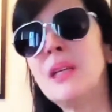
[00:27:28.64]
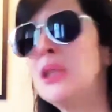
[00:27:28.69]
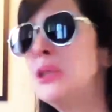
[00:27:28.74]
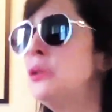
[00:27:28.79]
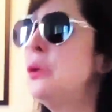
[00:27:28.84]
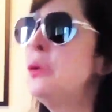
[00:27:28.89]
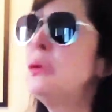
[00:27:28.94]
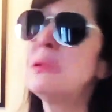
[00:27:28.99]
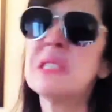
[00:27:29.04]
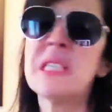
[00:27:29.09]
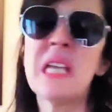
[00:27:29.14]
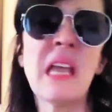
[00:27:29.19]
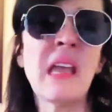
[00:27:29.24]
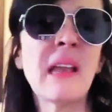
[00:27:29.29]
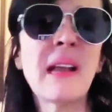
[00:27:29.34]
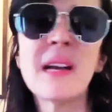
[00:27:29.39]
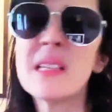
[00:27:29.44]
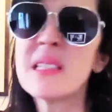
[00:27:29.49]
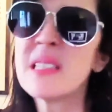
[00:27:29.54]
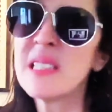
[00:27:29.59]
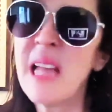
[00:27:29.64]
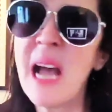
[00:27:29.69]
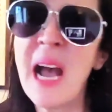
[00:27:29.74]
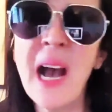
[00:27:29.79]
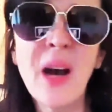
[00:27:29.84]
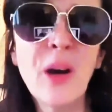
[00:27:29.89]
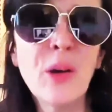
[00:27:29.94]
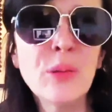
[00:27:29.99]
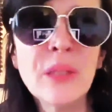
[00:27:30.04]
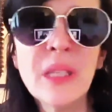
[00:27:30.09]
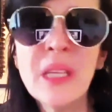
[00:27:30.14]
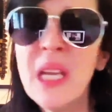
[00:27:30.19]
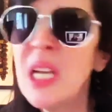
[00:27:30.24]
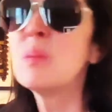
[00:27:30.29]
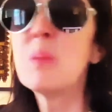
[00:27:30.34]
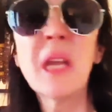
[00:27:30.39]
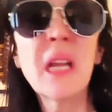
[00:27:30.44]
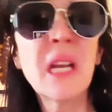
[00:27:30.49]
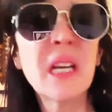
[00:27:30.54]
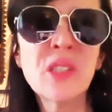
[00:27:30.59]
Don't take us down
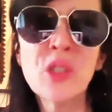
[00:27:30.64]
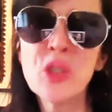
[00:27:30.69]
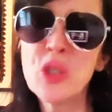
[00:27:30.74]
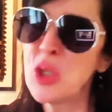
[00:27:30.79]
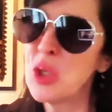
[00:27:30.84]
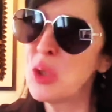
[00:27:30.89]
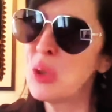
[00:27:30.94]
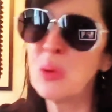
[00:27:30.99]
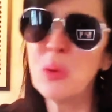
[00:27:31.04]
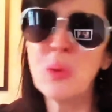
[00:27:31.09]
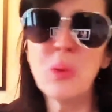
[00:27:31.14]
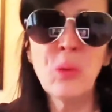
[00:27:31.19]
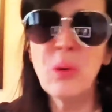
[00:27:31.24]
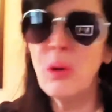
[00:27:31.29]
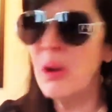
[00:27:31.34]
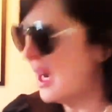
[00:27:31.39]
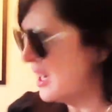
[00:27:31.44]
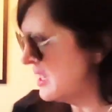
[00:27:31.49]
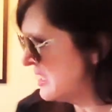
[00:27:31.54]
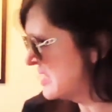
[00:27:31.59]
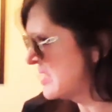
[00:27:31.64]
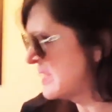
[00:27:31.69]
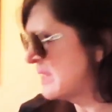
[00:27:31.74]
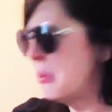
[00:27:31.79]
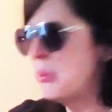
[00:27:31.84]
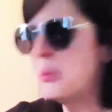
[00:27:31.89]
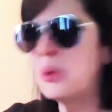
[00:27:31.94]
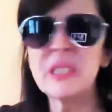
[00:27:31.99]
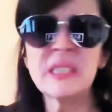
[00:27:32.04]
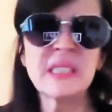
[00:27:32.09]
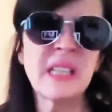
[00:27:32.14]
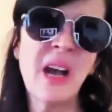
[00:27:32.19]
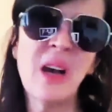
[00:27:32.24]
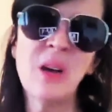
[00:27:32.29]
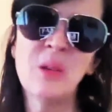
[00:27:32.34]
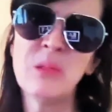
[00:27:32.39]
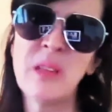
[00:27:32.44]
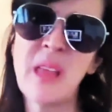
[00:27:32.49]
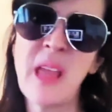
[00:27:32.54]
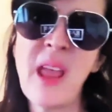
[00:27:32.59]
because you are somewhere
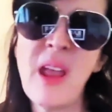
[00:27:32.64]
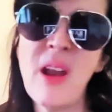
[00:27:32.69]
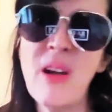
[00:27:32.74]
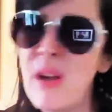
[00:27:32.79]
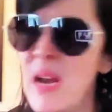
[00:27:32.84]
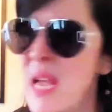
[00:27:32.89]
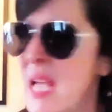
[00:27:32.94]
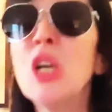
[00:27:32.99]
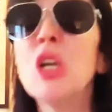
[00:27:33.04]
down there.